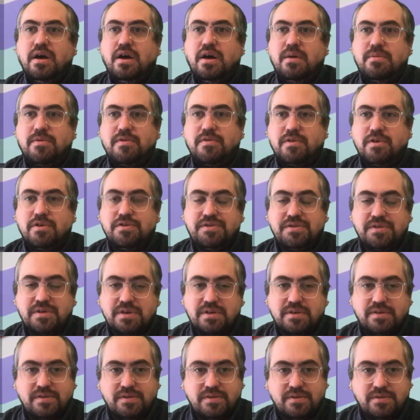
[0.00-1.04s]
Of course, you
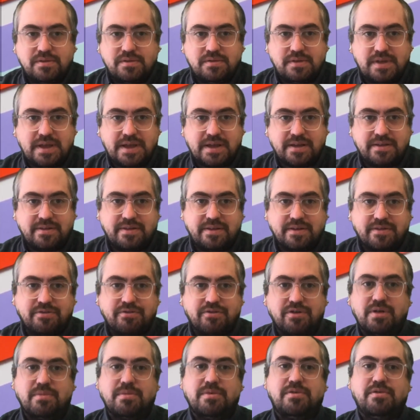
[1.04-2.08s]
can take it to the
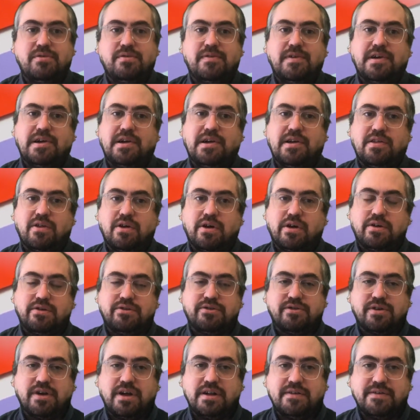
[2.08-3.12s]
extreme and do very
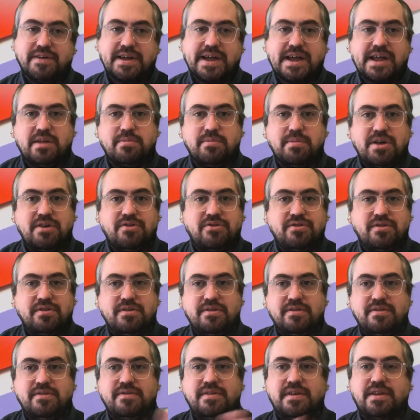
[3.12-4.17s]
large kind of like
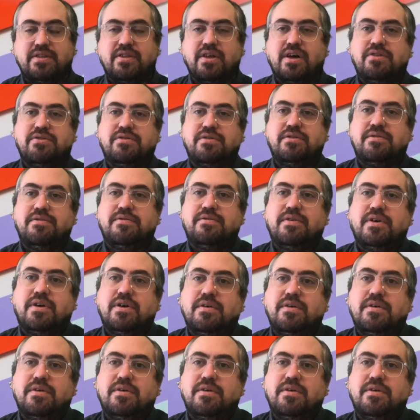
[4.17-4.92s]
animations and lots of